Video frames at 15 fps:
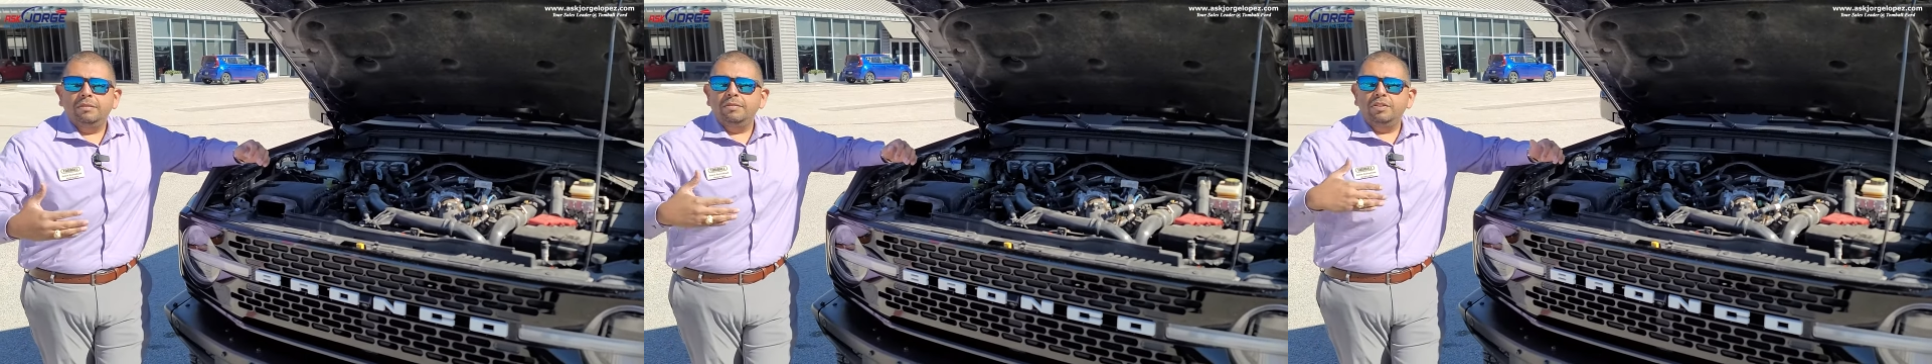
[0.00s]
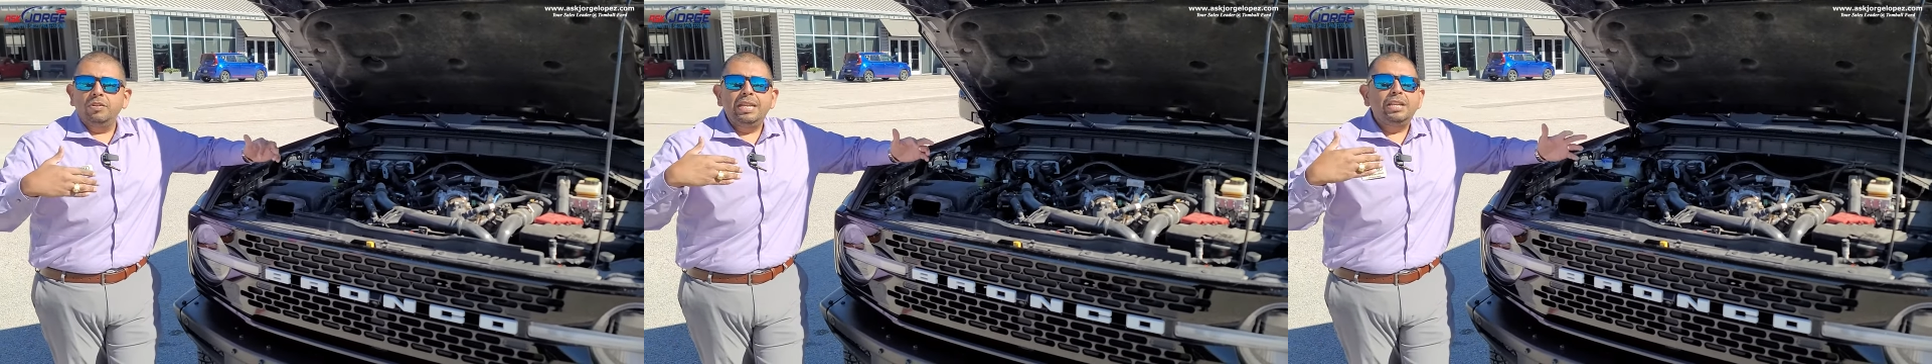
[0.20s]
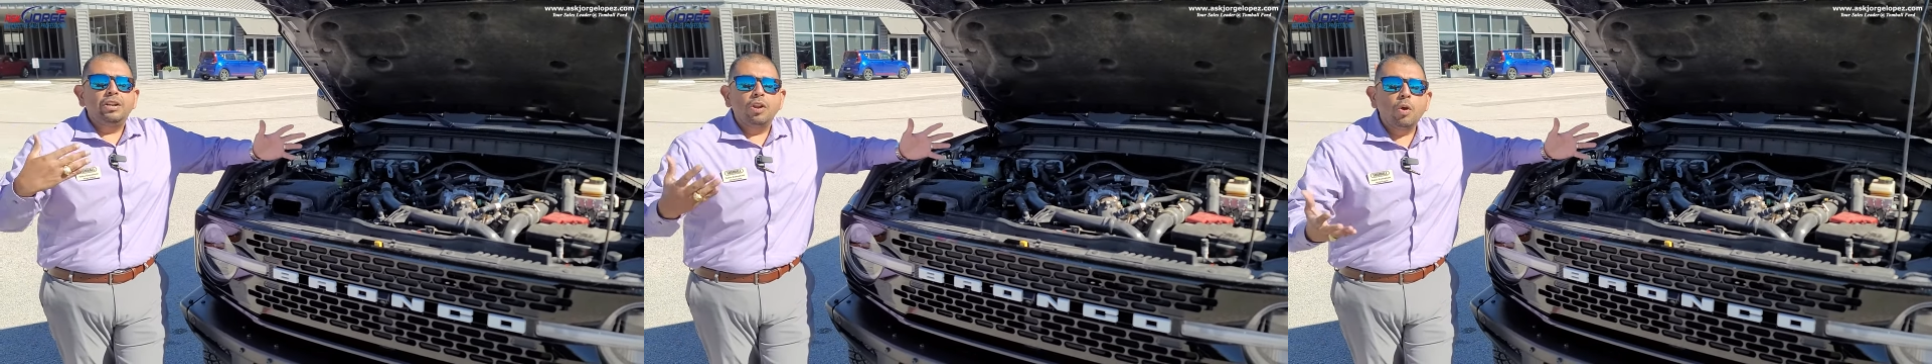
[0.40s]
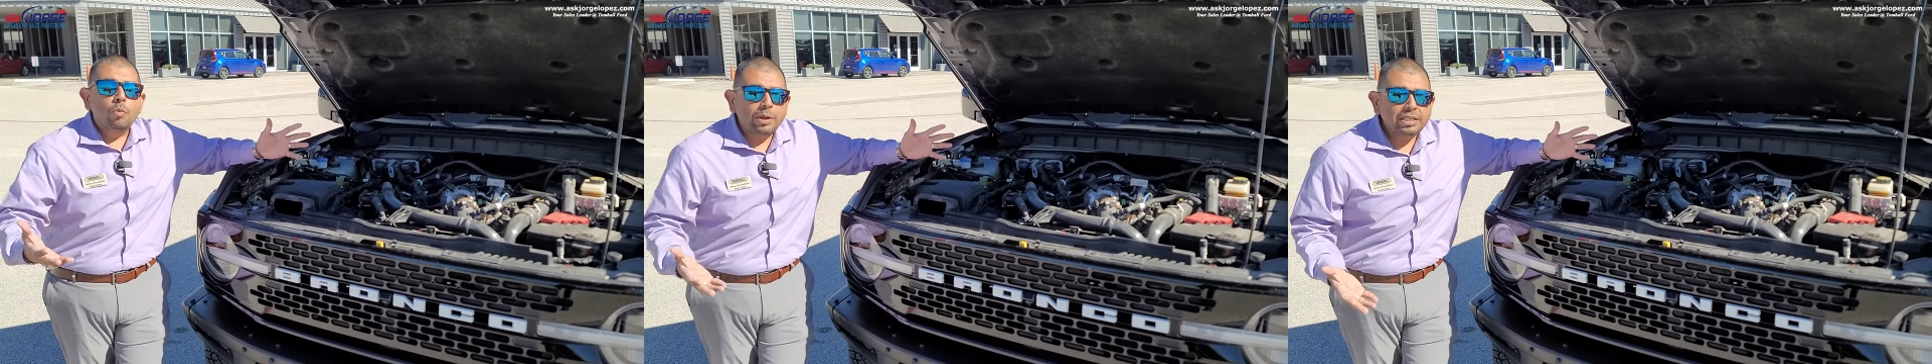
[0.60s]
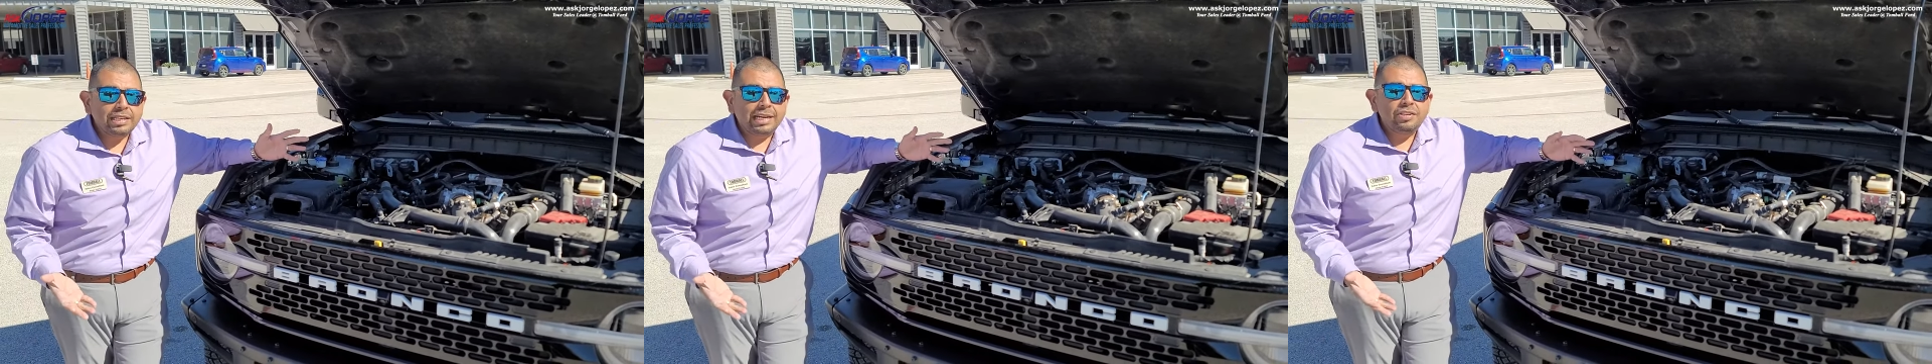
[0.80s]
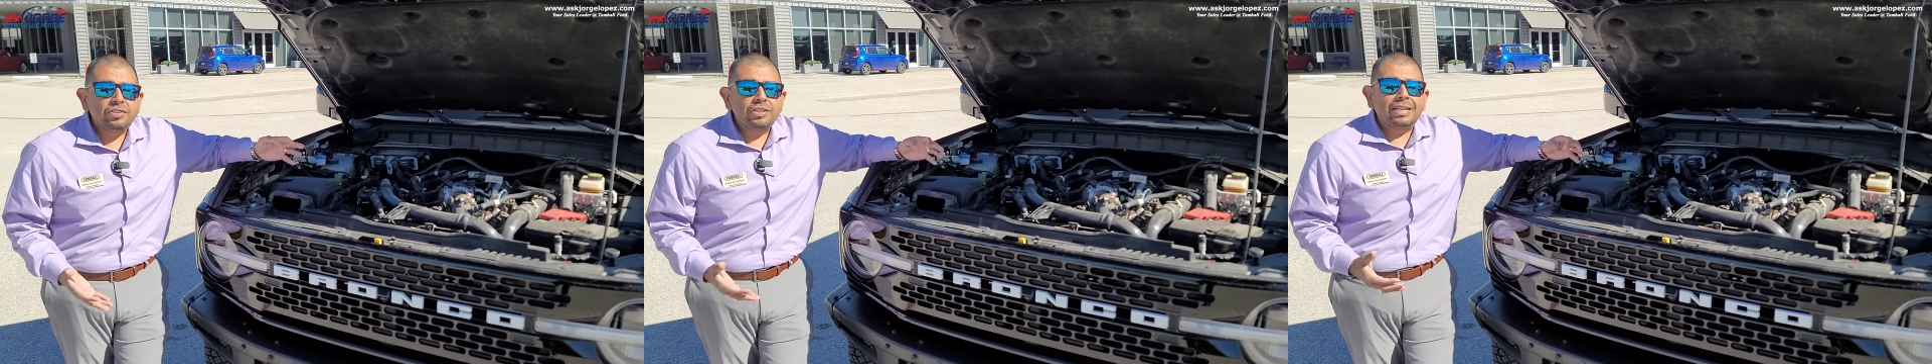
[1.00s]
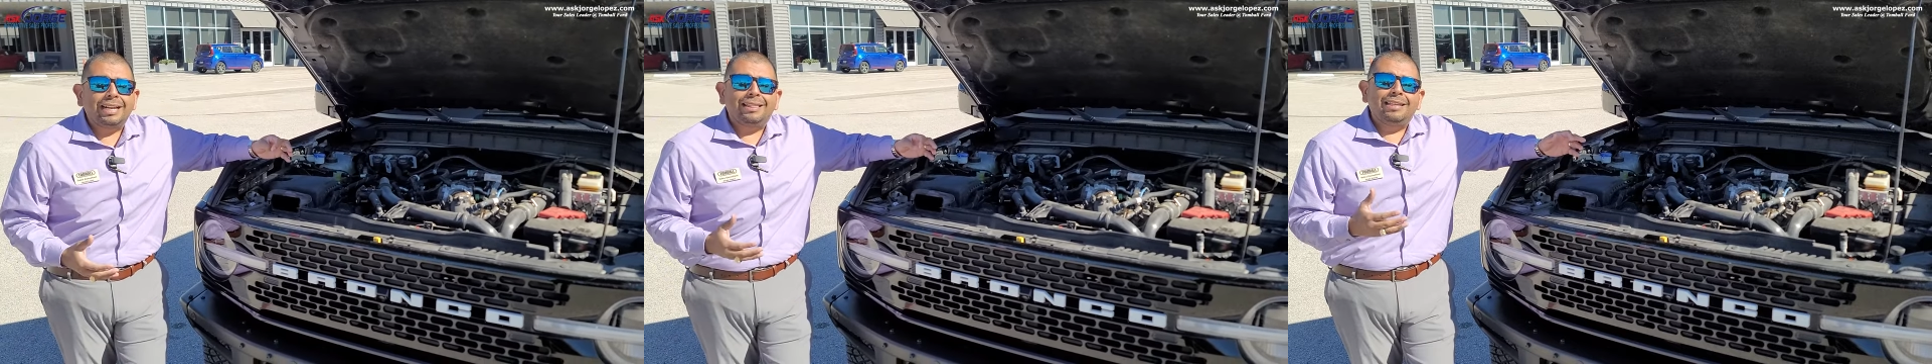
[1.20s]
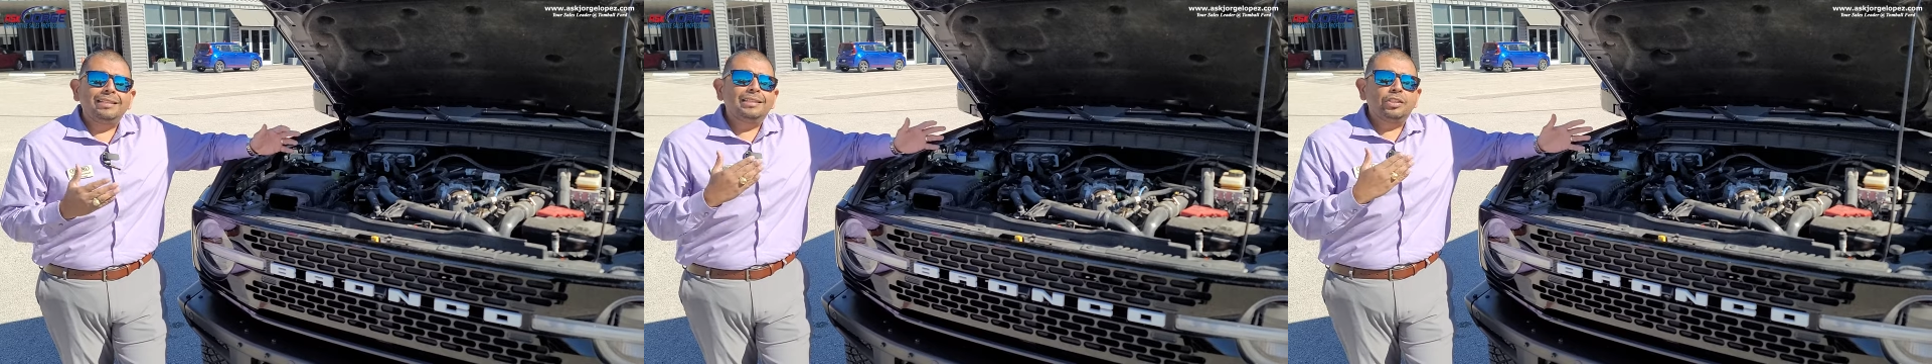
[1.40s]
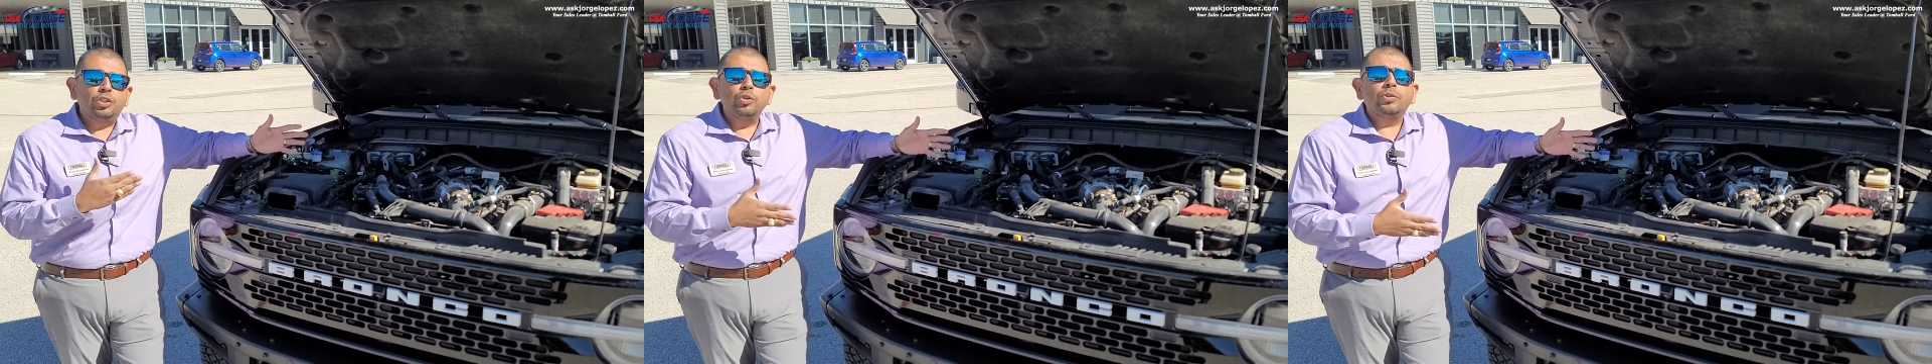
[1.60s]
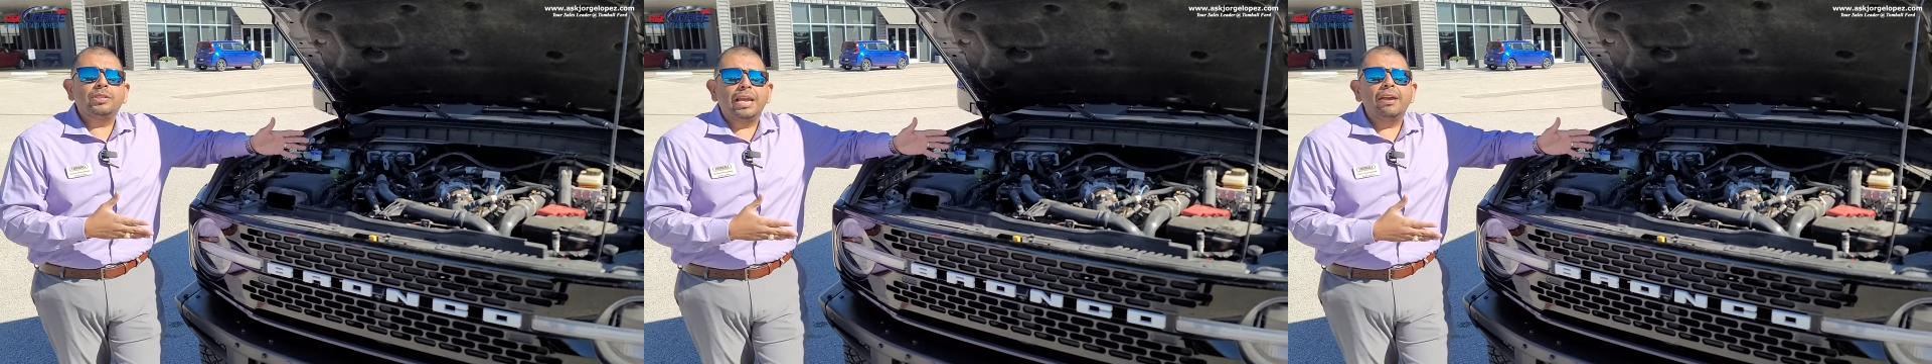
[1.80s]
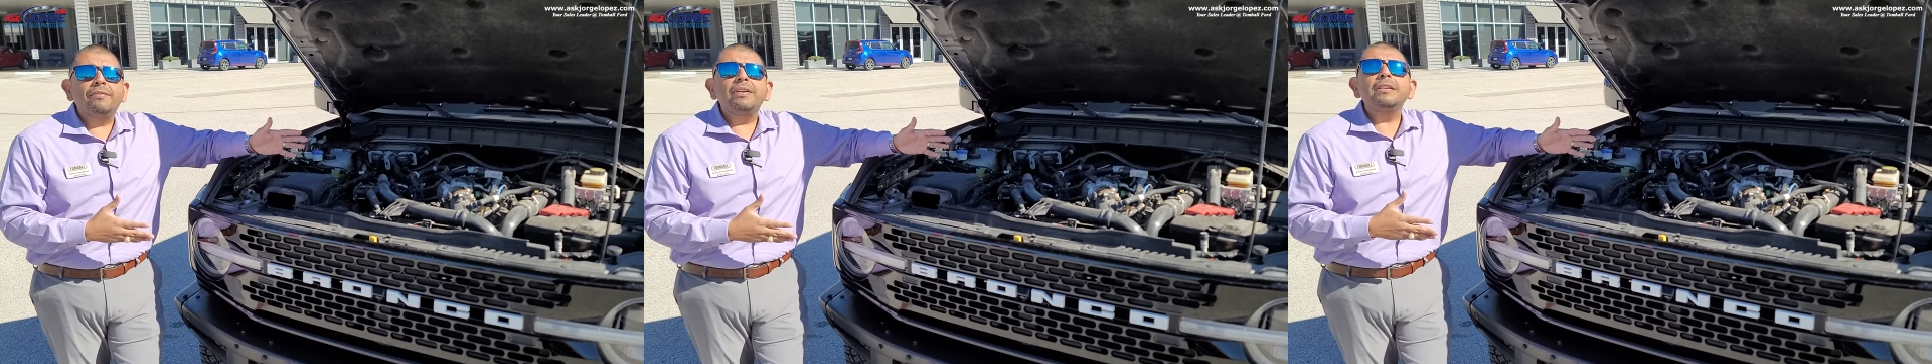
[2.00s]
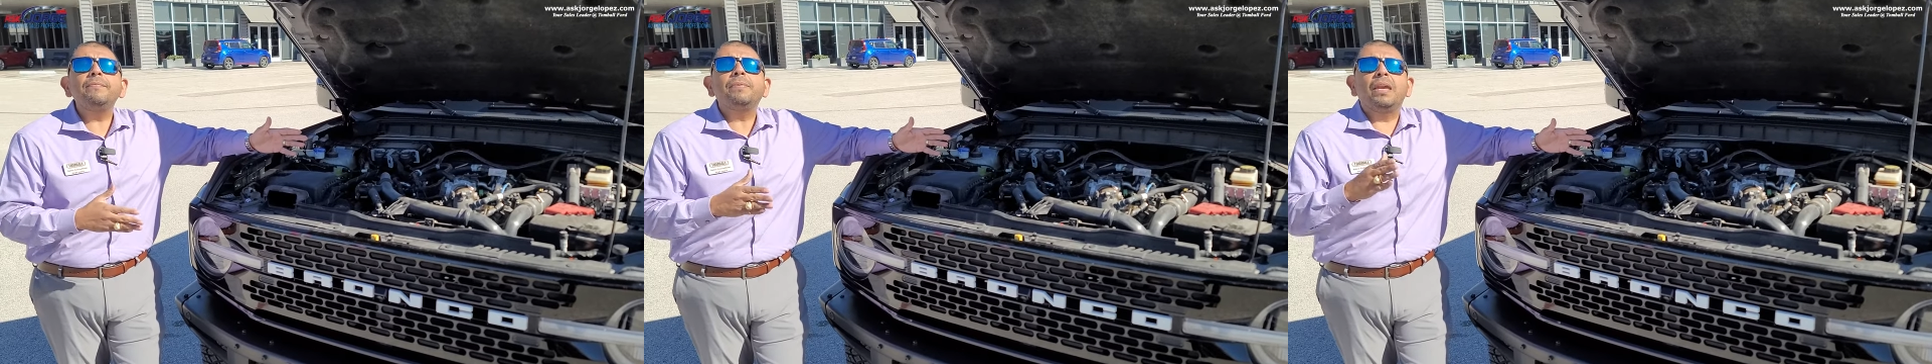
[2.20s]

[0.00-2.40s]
you need to know which engine, I think the 2.7,